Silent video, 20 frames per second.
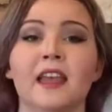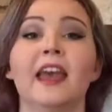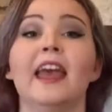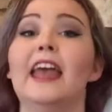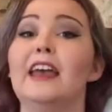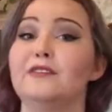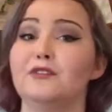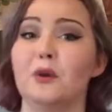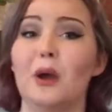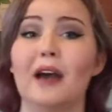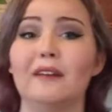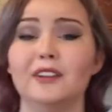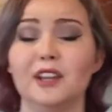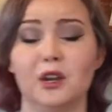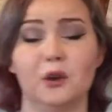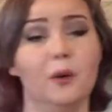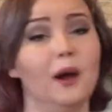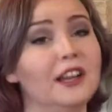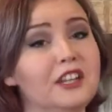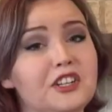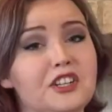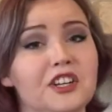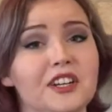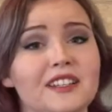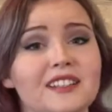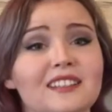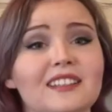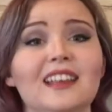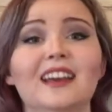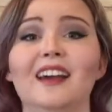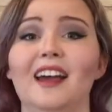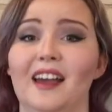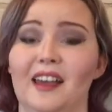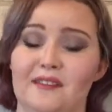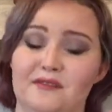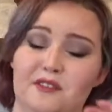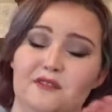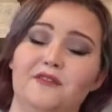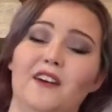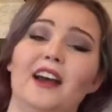If you have any questions,
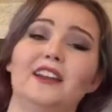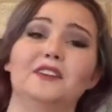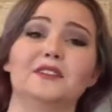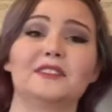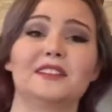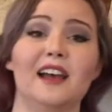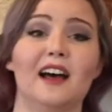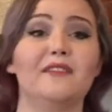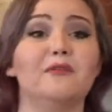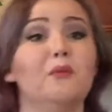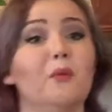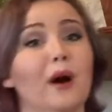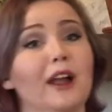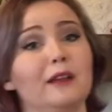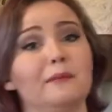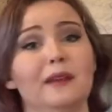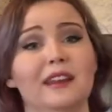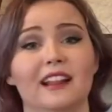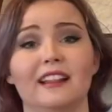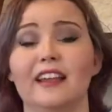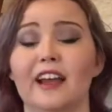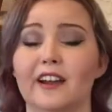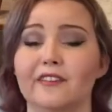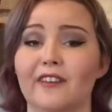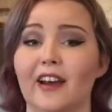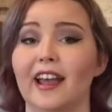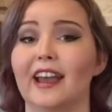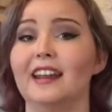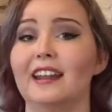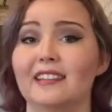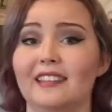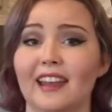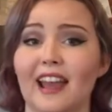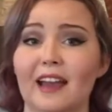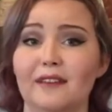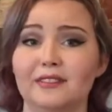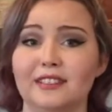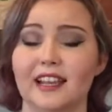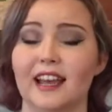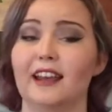if you find yourself wanting me to clarify anything
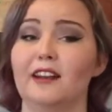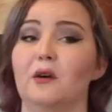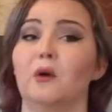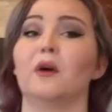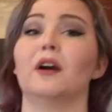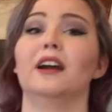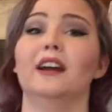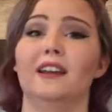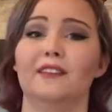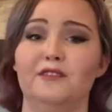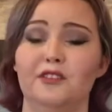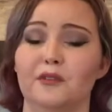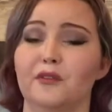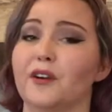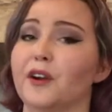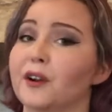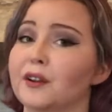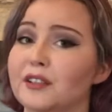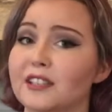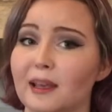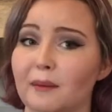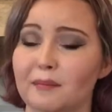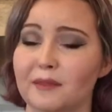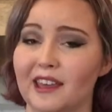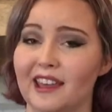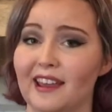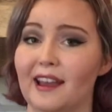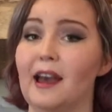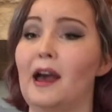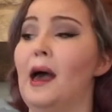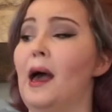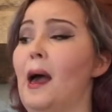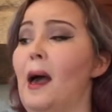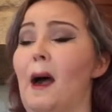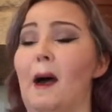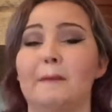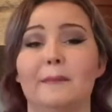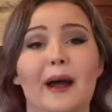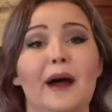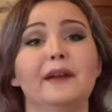I've said, or if you've heard something
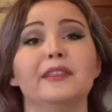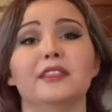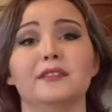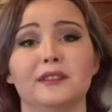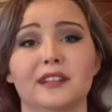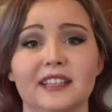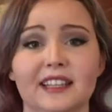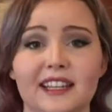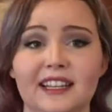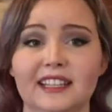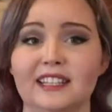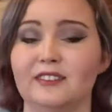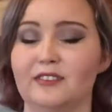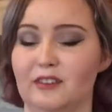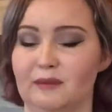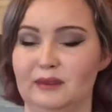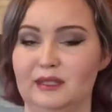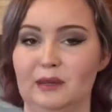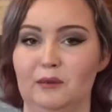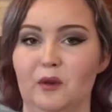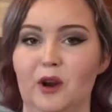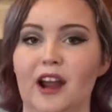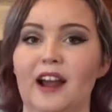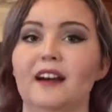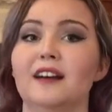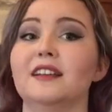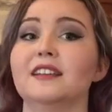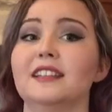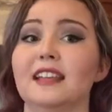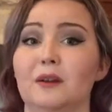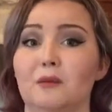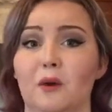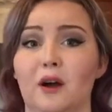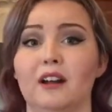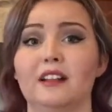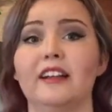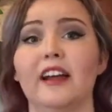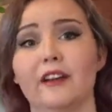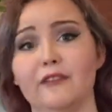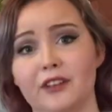about the release from somewhere else and want
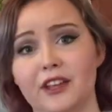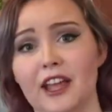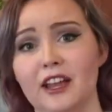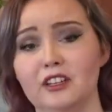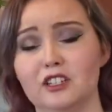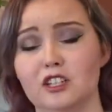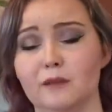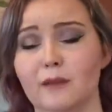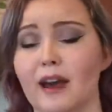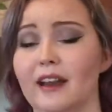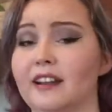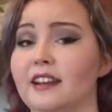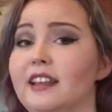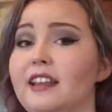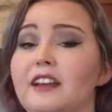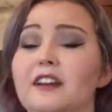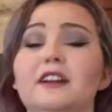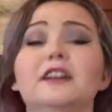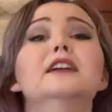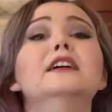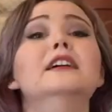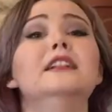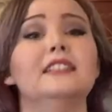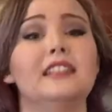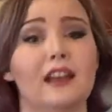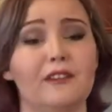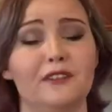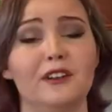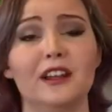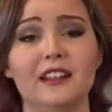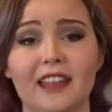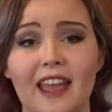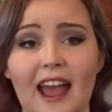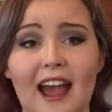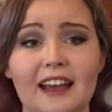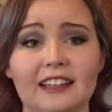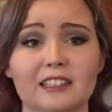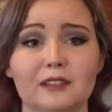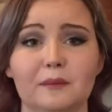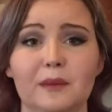clarification about it here, definitely
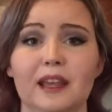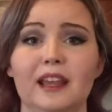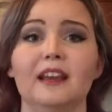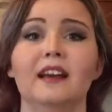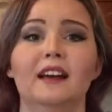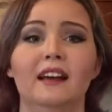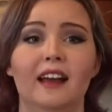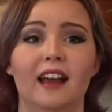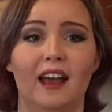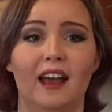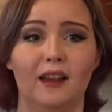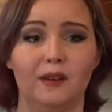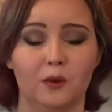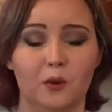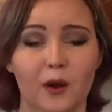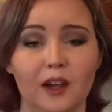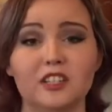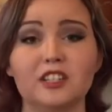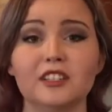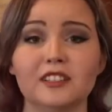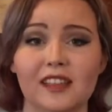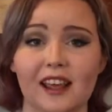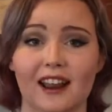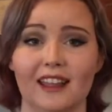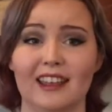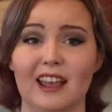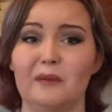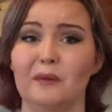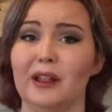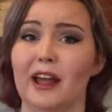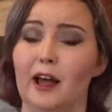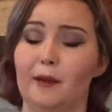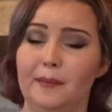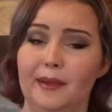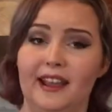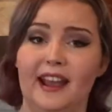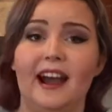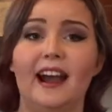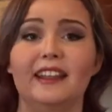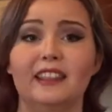ask me. Questions that I get will help me
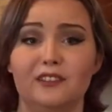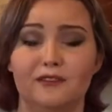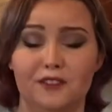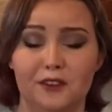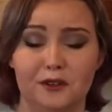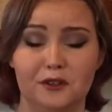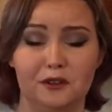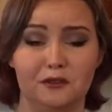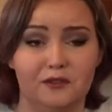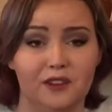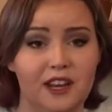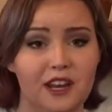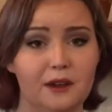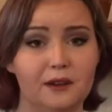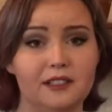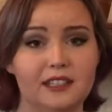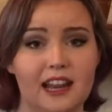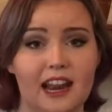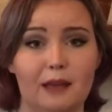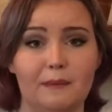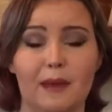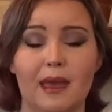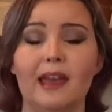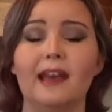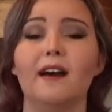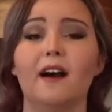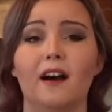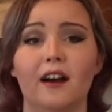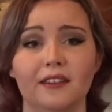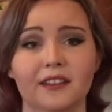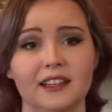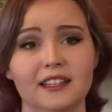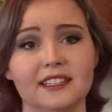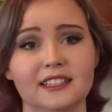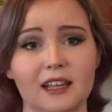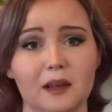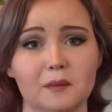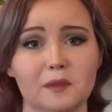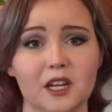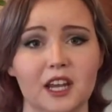guide the future videos that I make on this
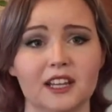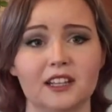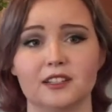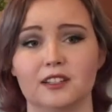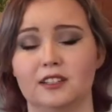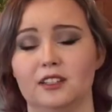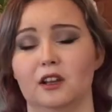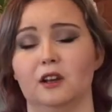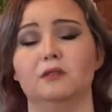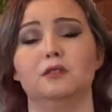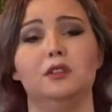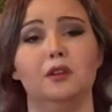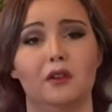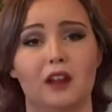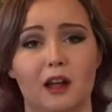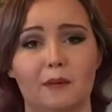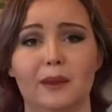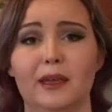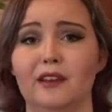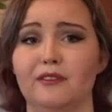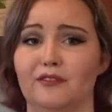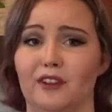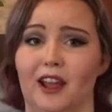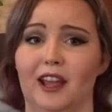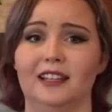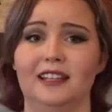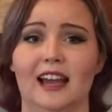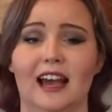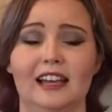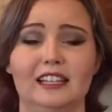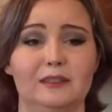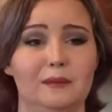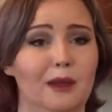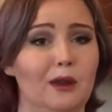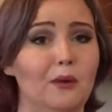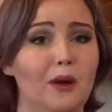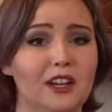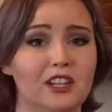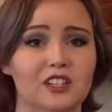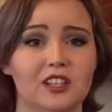subject, so do not be afraid to ask me
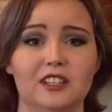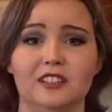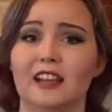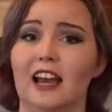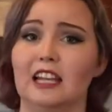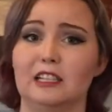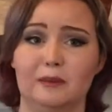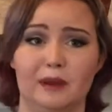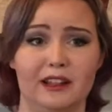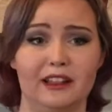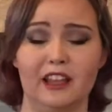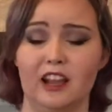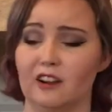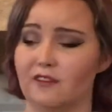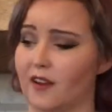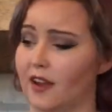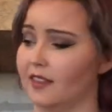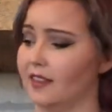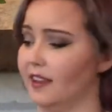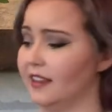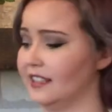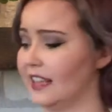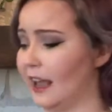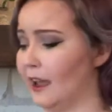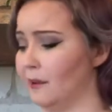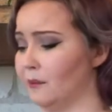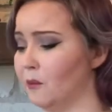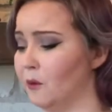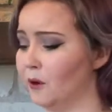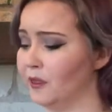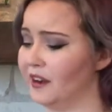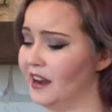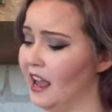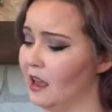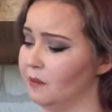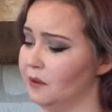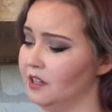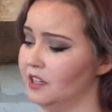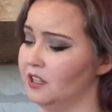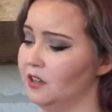questions, ask me to clarify things. I am more than
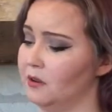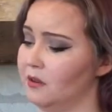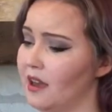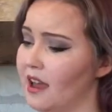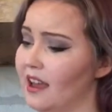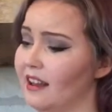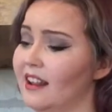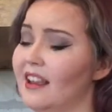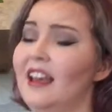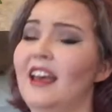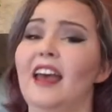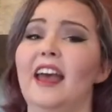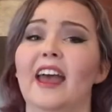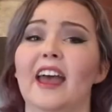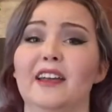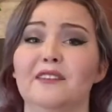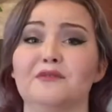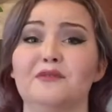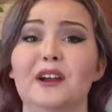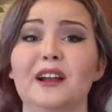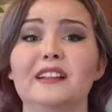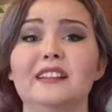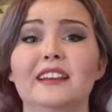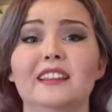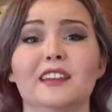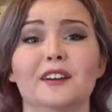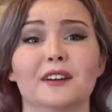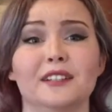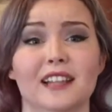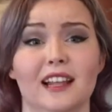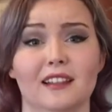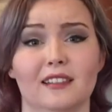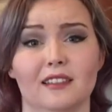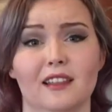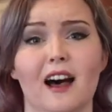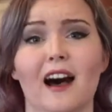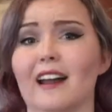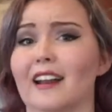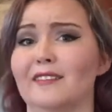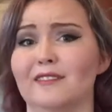happy to do that. And frankly, there is a
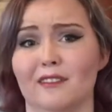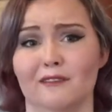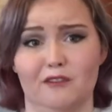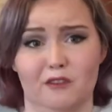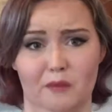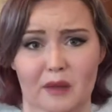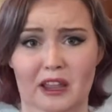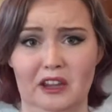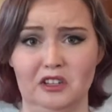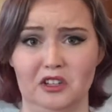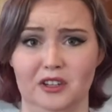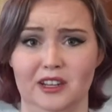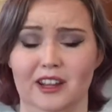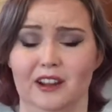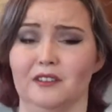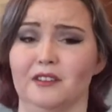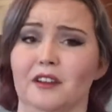lot of information here.